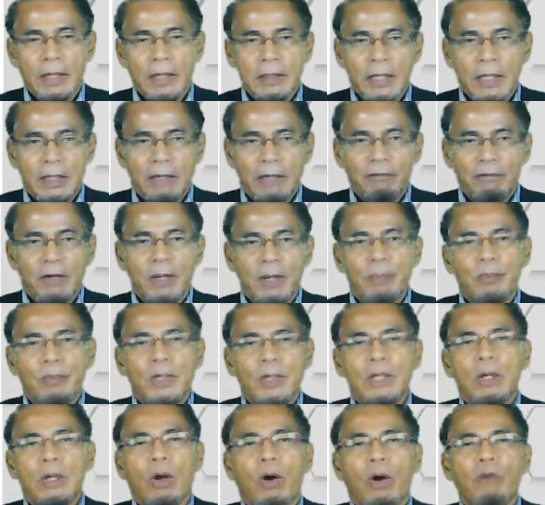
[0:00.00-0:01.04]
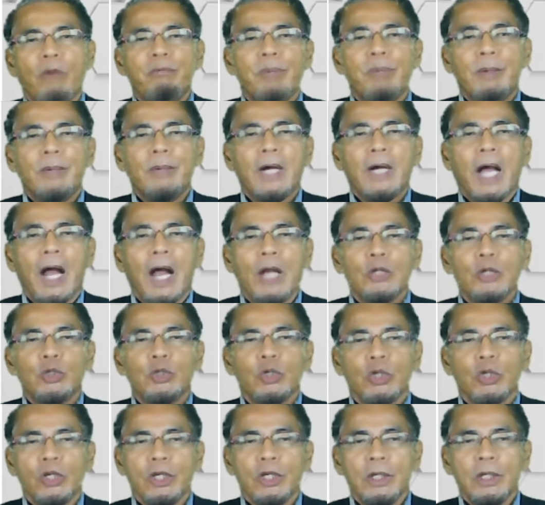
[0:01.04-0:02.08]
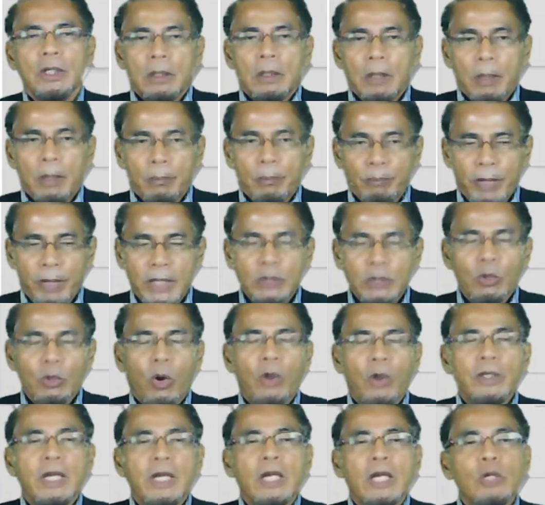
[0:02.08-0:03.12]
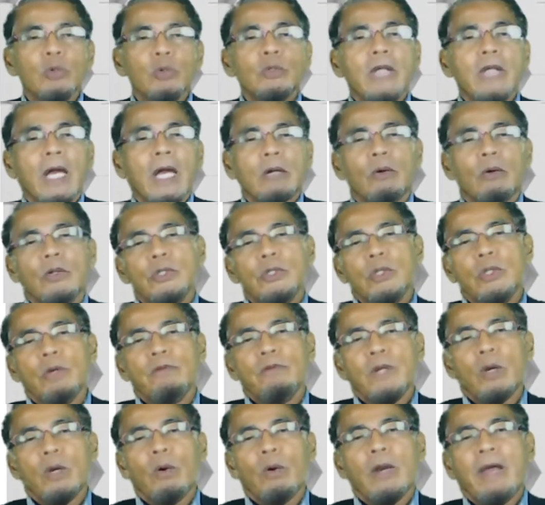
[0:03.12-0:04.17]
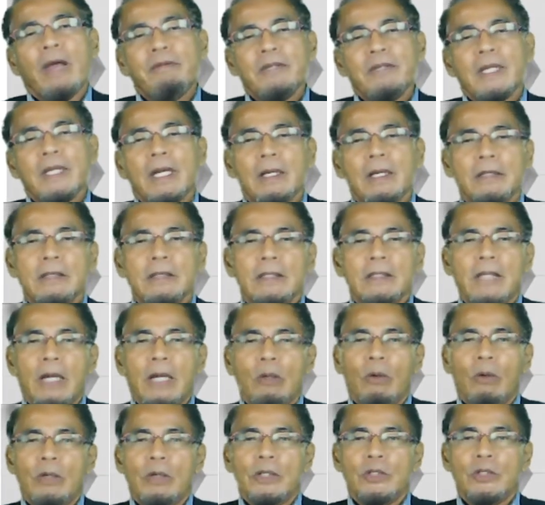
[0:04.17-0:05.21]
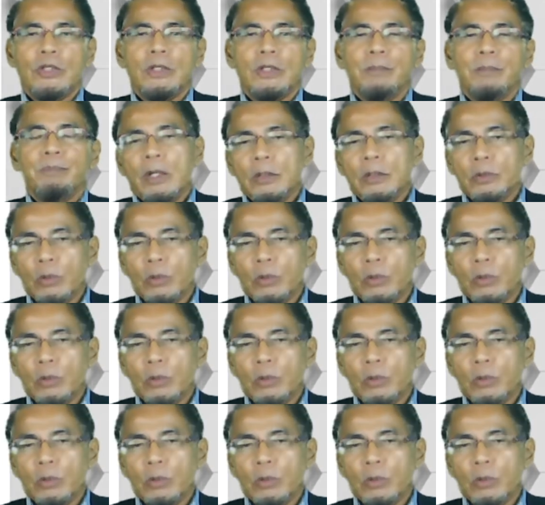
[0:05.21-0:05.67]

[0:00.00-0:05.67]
the development of permaculture based on the new technology of Ecolife integrated technology.